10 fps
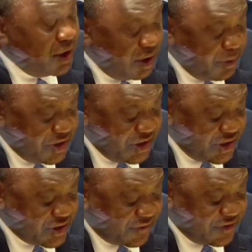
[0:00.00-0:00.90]

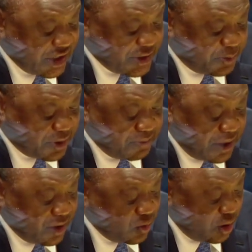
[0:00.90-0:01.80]
Images of desperate
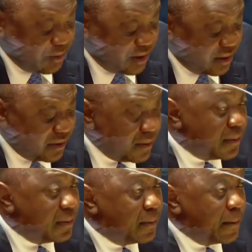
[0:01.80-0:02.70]
men and women
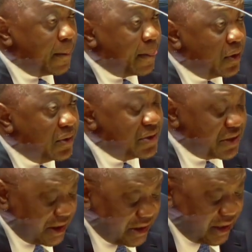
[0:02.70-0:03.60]
on
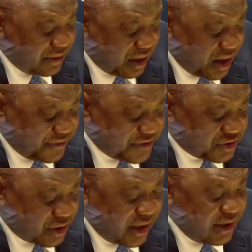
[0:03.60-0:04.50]
sinking rafts
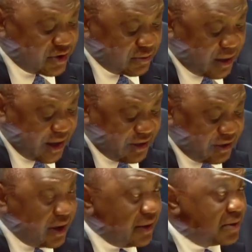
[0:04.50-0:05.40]
trying to
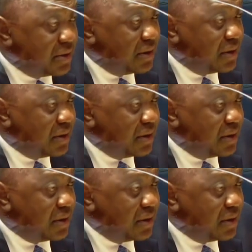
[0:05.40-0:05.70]
migrate